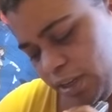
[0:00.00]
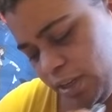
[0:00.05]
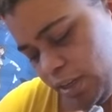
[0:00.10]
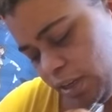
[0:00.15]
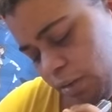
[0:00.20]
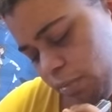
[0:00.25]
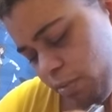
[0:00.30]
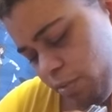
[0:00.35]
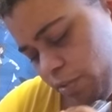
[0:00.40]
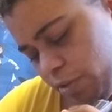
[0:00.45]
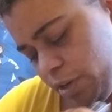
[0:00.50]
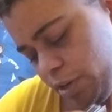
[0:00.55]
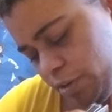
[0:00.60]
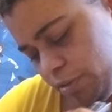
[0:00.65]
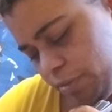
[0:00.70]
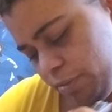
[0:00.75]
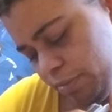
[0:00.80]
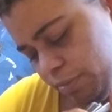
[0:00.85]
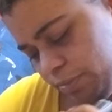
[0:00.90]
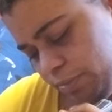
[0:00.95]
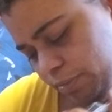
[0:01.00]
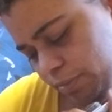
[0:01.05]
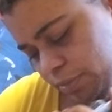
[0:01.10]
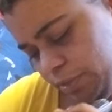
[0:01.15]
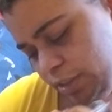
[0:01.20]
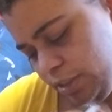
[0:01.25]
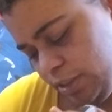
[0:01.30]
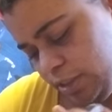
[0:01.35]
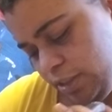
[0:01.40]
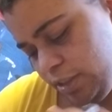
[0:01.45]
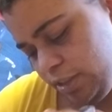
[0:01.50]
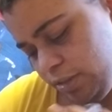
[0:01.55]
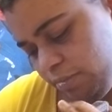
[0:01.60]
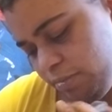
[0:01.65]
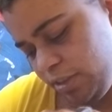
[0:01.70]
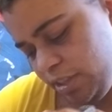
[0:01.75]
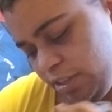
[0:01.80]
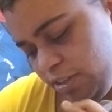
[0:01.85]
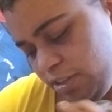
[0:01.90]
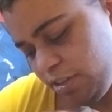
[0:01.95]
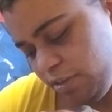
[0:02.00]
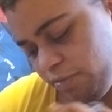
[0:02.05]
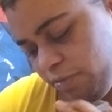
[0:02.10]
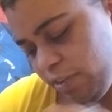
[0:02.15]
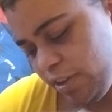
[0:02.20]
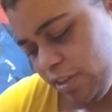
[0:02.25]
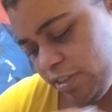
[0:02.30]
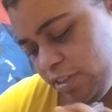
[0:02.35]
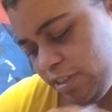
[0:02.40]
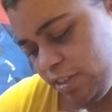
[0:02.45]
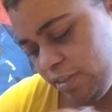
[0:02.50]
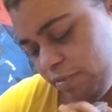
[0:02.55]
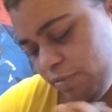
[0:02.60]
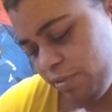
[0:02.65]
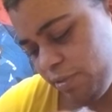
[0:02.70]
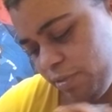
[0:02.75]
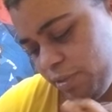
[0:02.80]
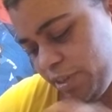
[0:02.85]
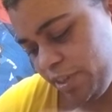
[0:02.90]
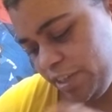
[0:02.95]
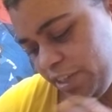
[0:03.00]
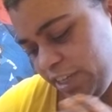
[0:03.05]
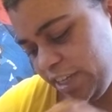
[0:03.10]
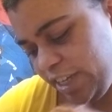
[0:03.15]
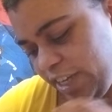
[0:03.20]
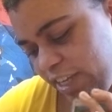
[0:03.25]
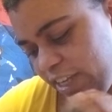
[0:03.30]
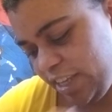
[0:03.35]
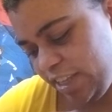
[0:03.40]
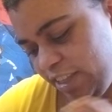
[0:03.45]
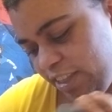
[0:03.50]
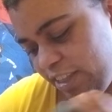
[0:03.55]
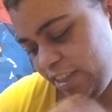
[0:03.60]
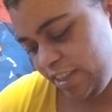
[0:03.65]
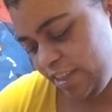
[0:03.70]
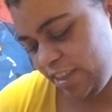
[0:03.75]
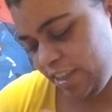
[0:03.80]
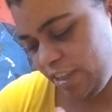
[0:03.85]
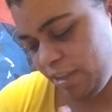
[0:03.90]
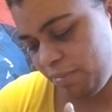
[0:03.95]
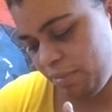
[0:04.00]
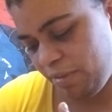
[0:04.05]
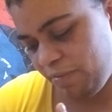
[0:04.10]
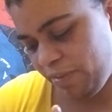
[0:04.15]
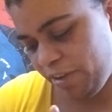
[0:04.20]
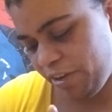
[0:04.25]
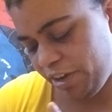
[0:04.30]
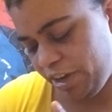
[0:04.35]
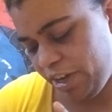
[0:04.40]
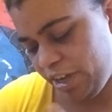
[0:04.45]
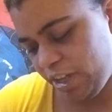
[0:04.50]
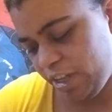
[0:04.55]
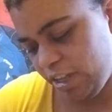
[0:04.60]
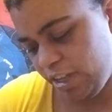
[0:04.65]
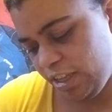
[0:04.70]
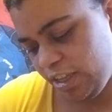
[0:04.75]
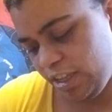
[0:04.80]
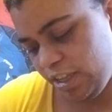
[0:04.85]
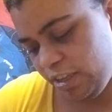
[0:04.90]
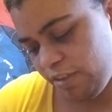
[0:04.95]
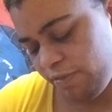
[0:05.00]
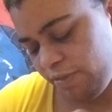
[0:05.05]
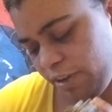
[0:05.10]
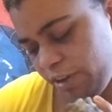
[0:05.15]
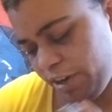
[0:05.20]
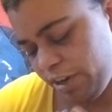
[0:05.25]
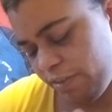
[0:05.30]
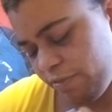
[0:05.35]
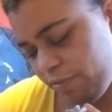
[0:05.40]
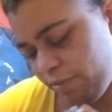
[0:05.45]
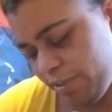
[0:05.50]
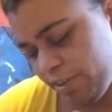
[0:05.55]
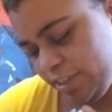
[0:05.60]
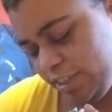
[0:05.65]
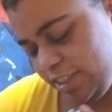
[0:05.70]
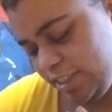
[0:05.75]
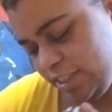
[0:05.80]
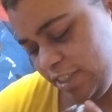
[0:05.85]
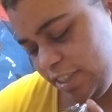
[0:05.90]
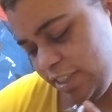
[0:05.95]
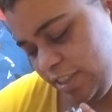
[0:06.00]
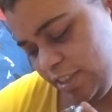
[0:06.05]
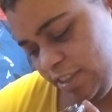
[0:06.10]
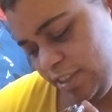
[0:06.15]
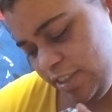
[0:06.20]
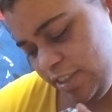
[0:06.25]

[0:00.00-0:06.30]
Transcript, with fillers: anymore. Please don't fall to the floor again. That'd be very, very unfortunate.